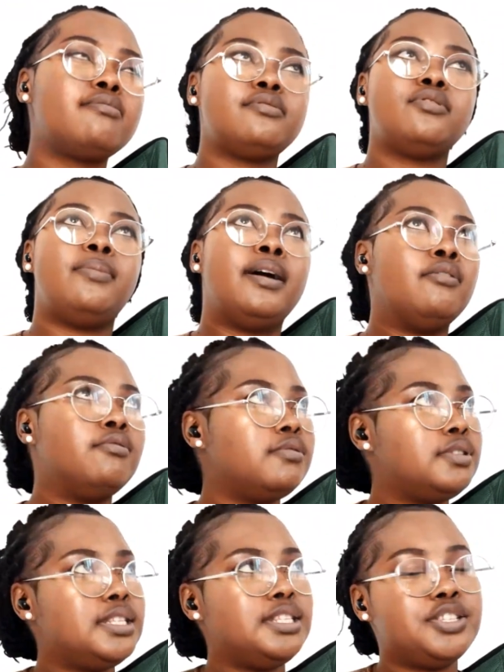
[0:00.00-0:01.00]

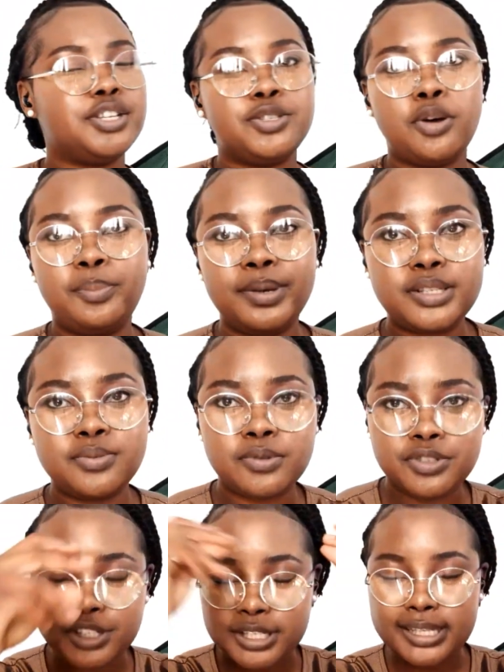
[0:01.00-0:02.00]
topics
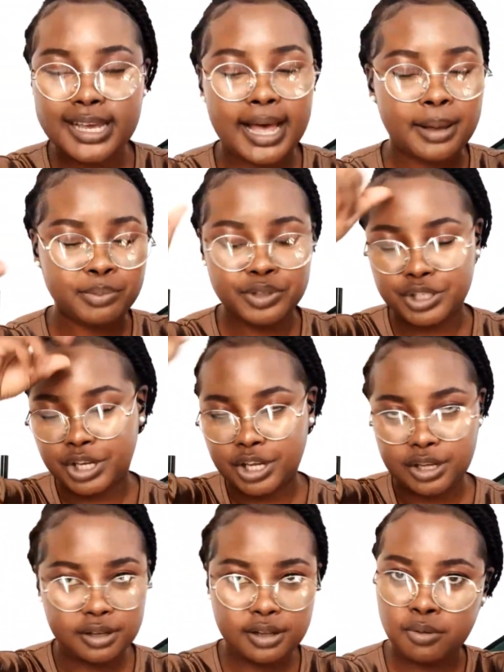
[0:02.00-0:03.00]
will just come, Jay.
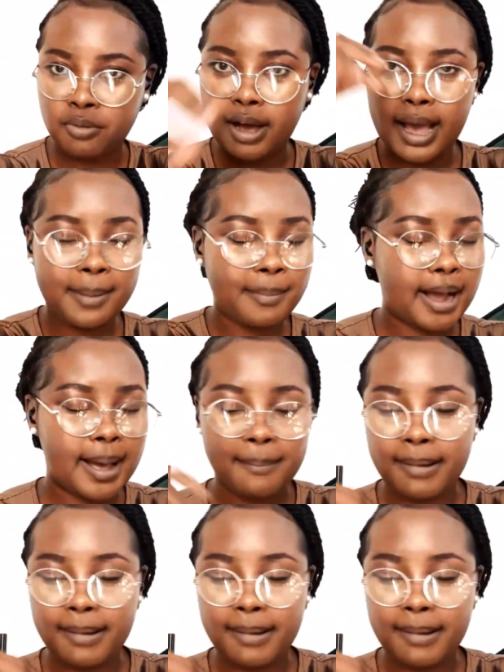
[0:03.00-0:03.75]
They will come.